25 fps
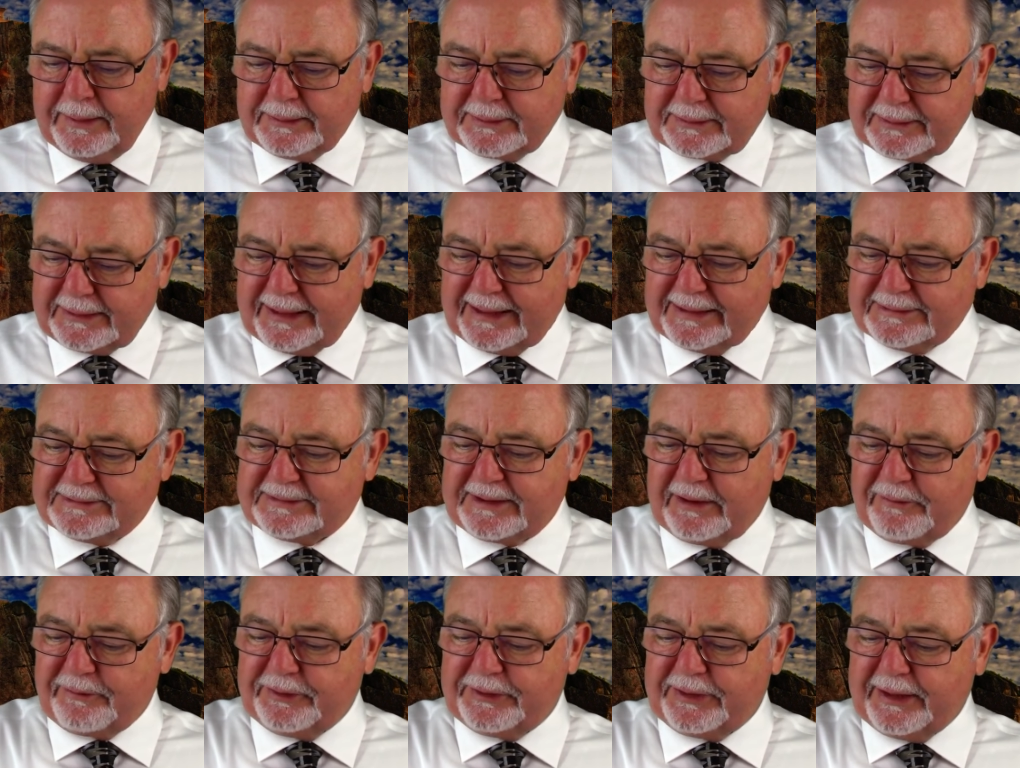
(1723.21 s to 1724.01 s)
cleanse
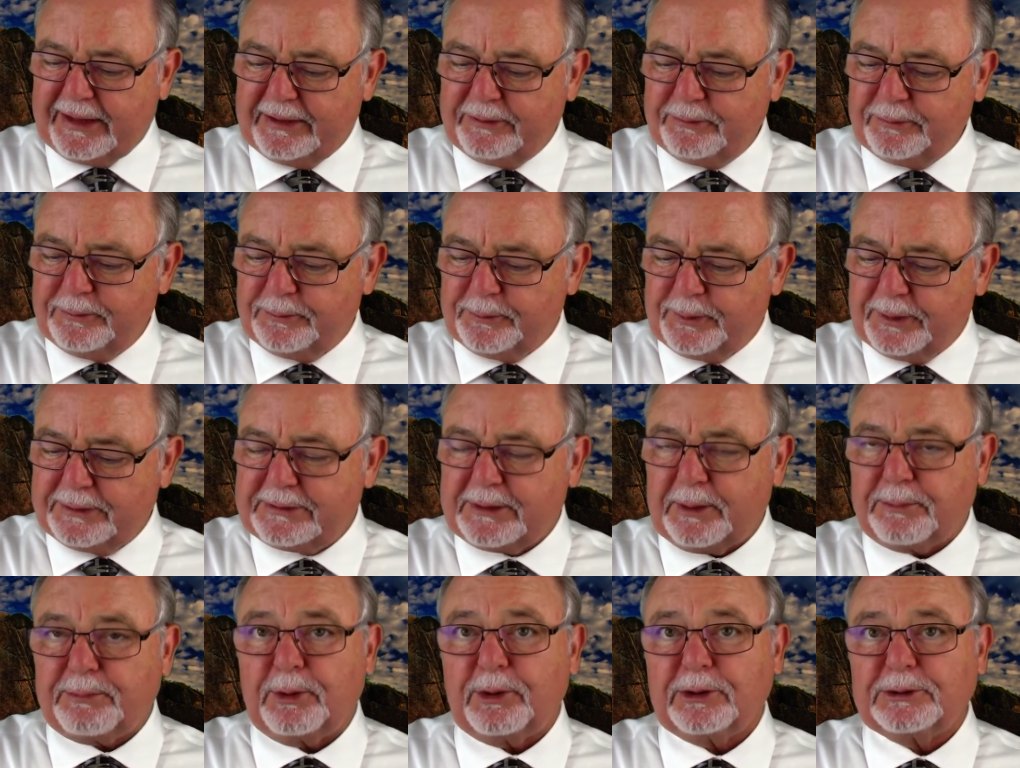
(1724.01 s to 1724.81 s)
everything with
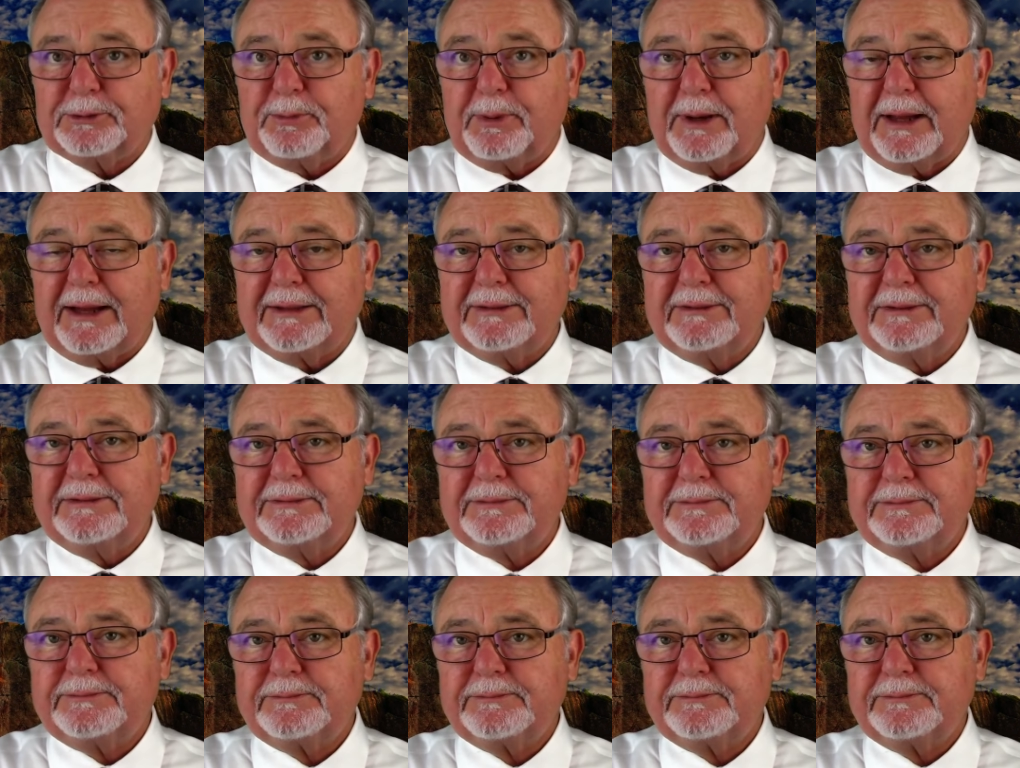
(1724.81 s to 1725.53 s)
the bull's blood,